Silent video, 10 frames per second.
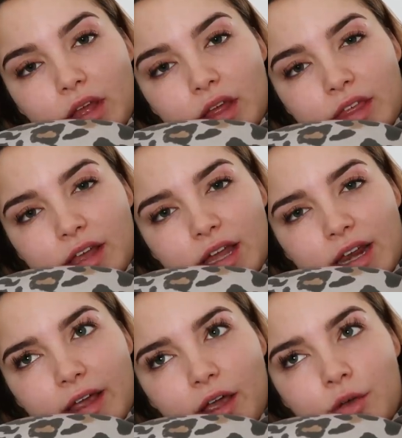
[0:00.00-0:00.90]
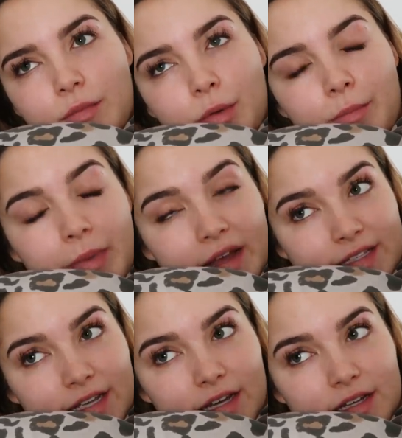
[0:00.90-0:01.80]
I think I like oat milk
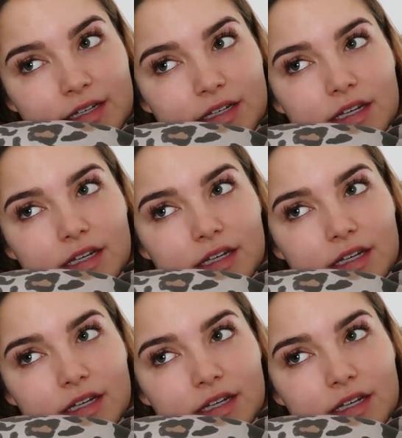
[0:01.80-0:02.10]
better.